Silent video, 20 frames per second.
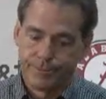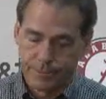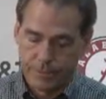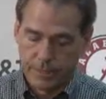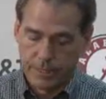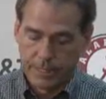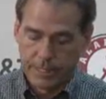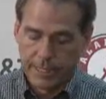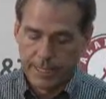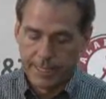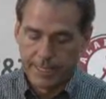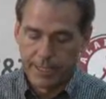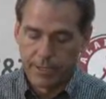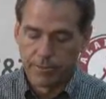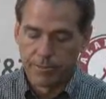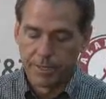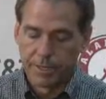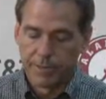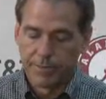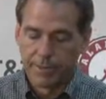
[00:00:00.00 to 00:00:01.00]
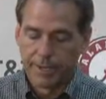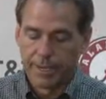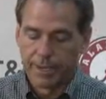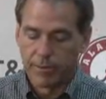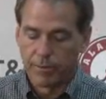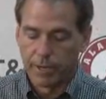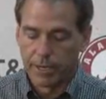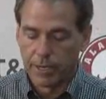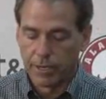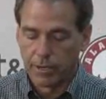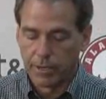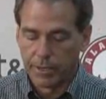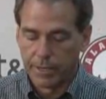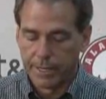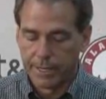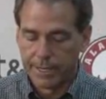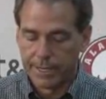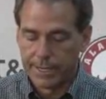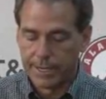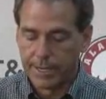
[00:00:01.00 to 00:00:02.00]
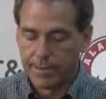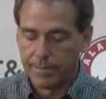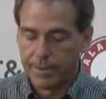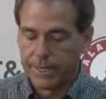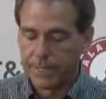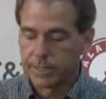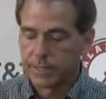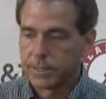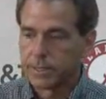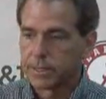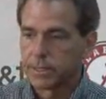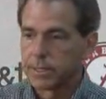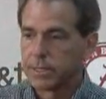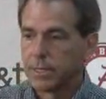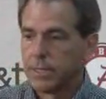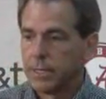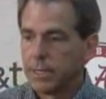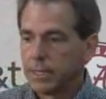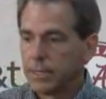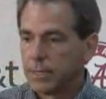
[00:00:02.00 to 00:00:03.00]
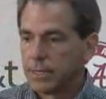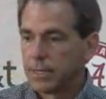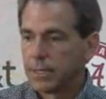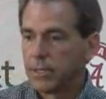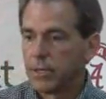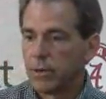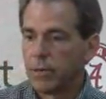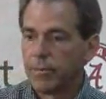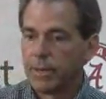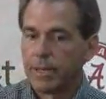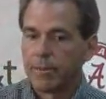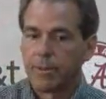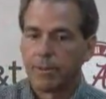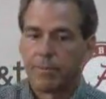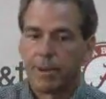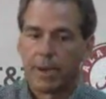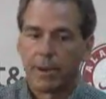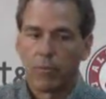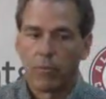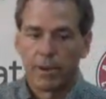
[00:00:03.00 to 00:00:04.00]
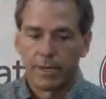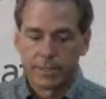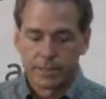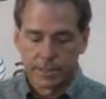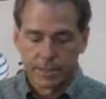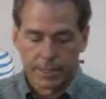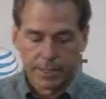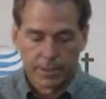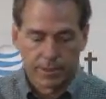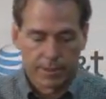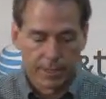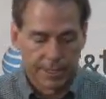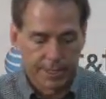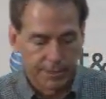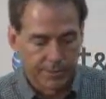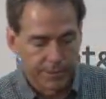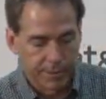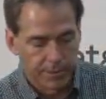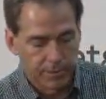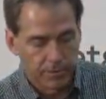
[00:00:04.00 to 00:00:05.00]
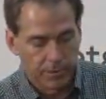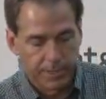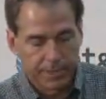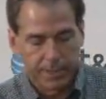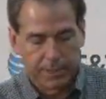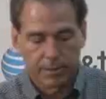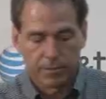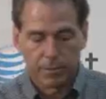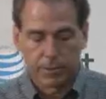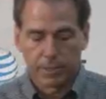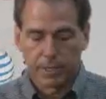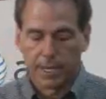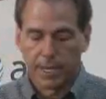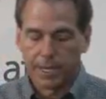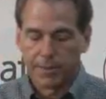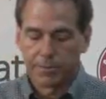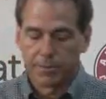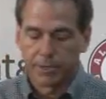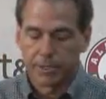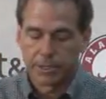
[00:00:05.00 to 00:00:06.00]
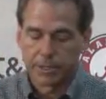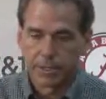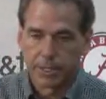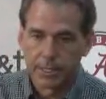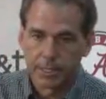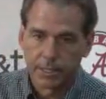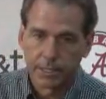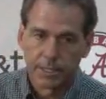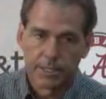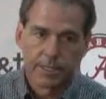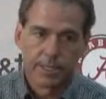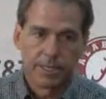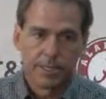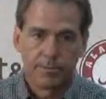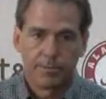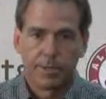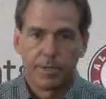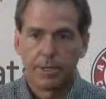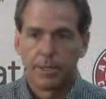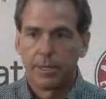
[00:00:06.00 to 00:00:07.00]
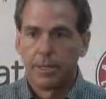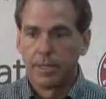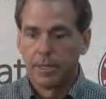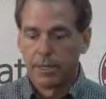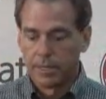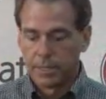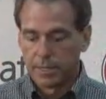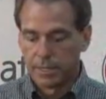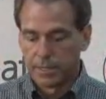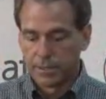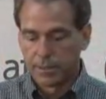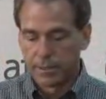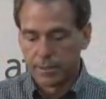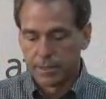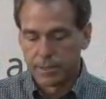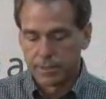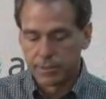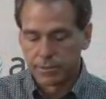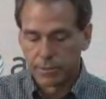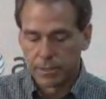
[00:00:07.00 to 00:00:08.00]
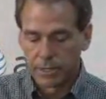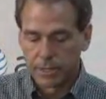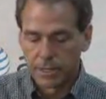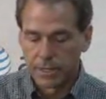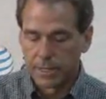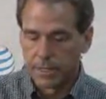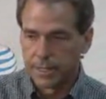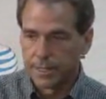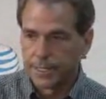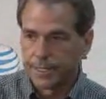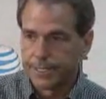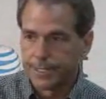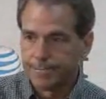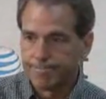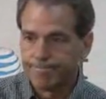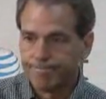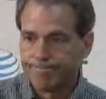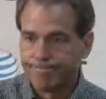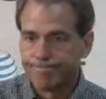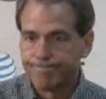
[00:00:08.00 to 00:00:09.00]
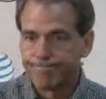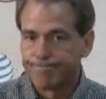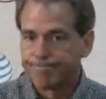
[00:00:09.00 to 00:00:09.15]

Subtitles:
Again, he'll be evaluated on a day-to-day basis, you know, maybe by Wednesday or later in the week with a hyperextended knee, but nothing that's really an